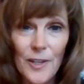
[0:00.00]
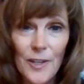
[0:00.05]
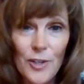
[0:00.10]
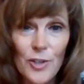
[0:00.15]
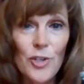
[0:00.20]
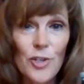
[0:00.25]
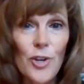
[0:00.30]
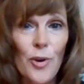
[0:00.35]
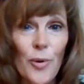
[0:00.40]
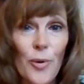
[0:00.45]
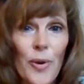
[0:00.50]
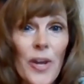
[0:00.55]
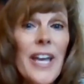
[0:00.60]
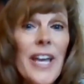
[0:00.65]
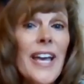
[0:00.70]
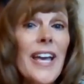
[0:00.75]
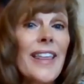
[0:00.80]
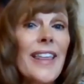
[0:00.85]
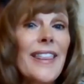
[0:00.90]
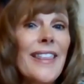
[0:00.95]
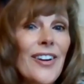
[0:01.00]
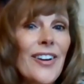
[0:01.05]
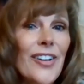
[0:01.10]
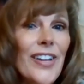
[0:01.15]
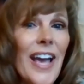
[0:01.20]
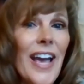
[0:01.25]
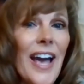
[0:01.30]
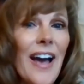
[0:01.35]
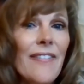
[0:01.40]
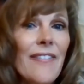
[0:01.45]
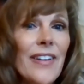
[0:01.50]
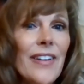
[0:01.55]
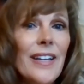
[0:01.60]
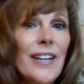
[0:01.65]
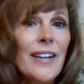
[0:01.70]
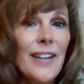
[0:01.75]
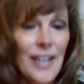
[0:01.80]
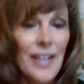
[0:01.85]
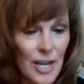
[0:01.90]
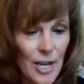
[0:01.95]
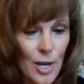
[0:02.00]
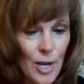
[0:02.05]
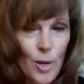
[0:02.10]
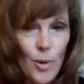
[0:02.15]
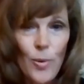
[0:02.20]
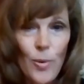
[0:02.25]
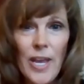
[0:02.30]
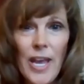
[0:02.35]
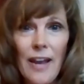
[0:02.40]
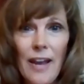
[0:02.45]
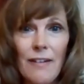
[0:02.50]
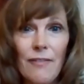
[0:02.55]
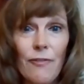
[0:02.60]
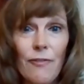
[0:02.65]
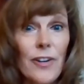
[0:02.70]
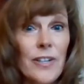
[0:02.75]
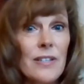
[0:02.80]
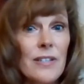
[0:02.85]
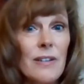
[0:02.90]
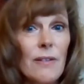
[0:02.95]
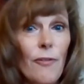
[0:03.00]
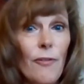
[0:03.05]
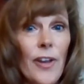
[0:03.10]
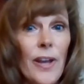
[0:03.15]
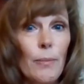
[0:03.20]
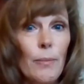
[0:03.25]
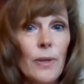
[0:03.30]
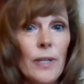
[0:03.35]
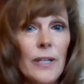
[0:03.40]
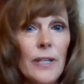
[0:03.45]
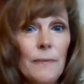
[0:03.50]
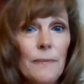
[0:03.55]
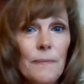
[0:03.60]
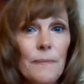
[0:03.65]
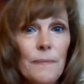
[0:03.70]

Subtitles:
So there you have it. We had friends and family.